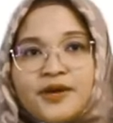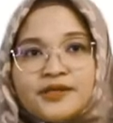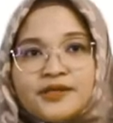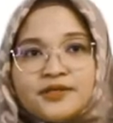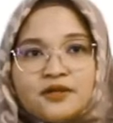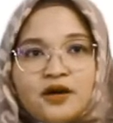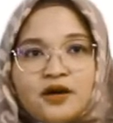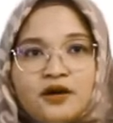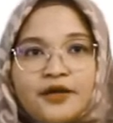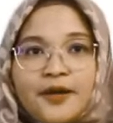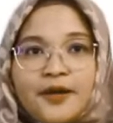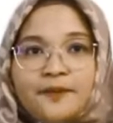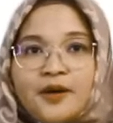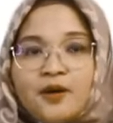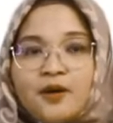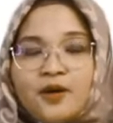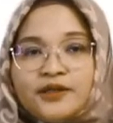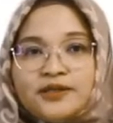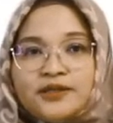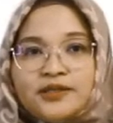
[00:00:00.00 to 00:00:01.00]
based on
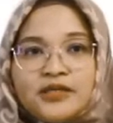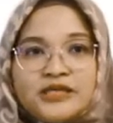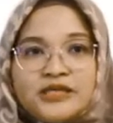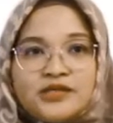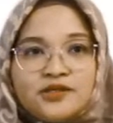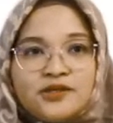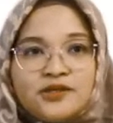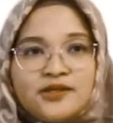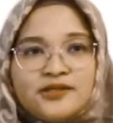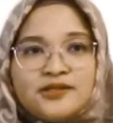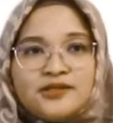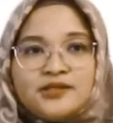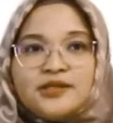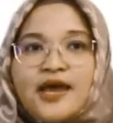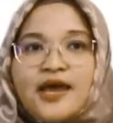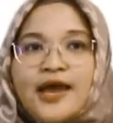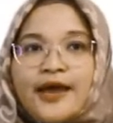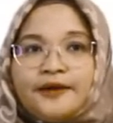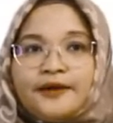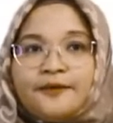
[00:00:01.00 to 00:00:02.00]
Emawati research,
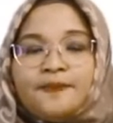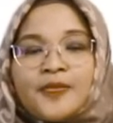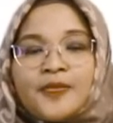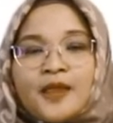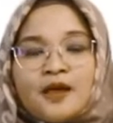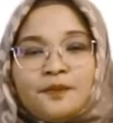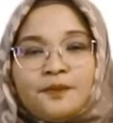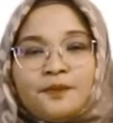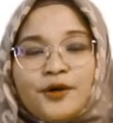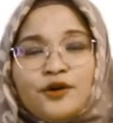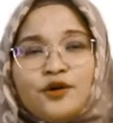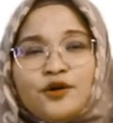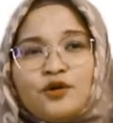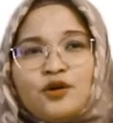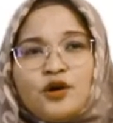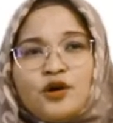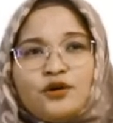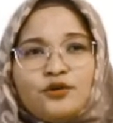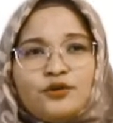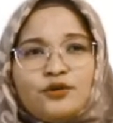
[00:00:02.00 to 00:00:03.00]
and
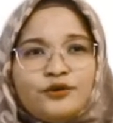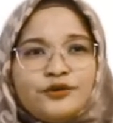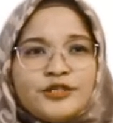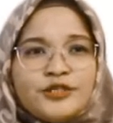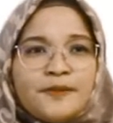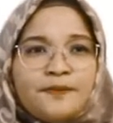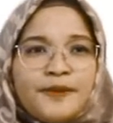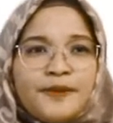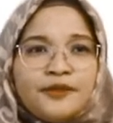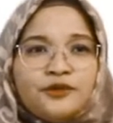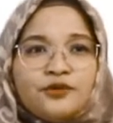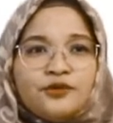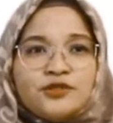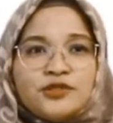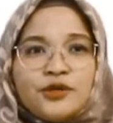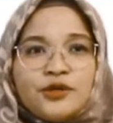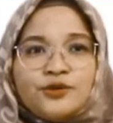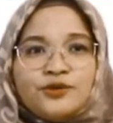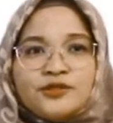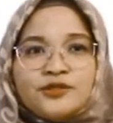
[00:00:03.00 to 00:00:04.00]
Pediococcus
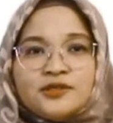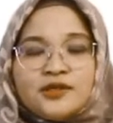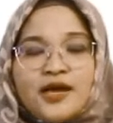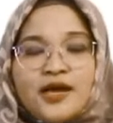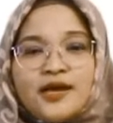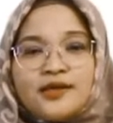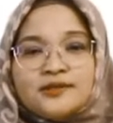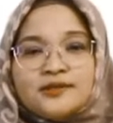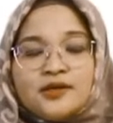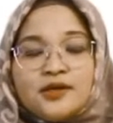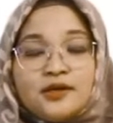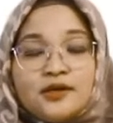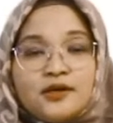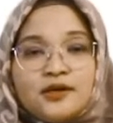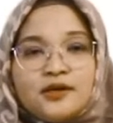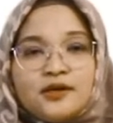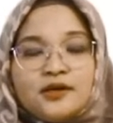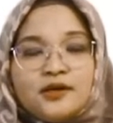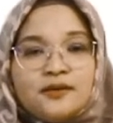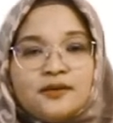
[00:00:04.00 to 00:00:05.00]
pentoseus as
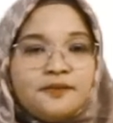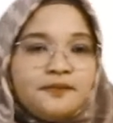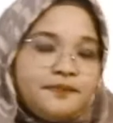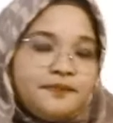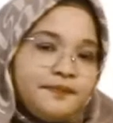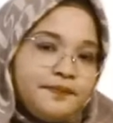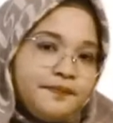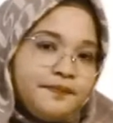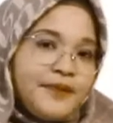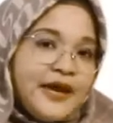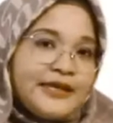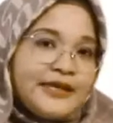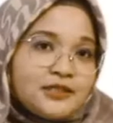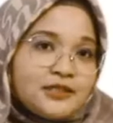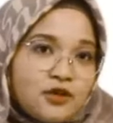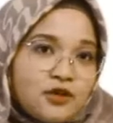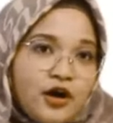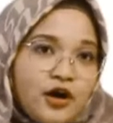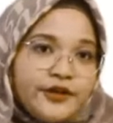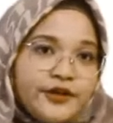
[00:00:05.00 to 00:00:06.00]

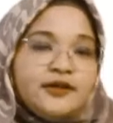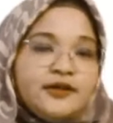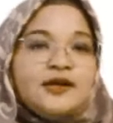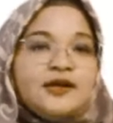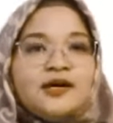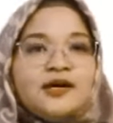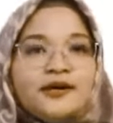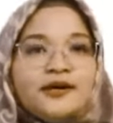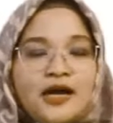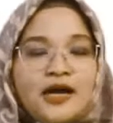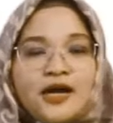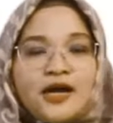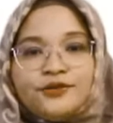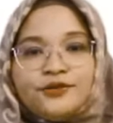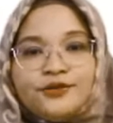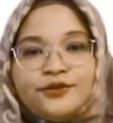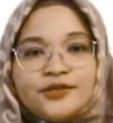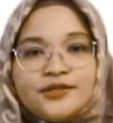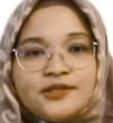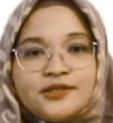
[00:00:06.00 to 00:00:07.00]
based on
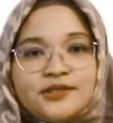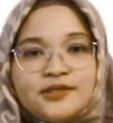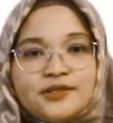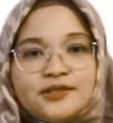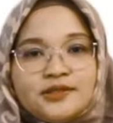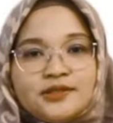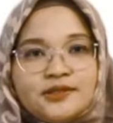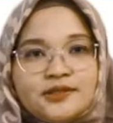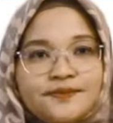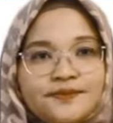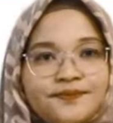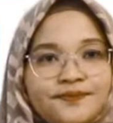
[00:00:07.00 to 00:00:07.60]
Rahayu research.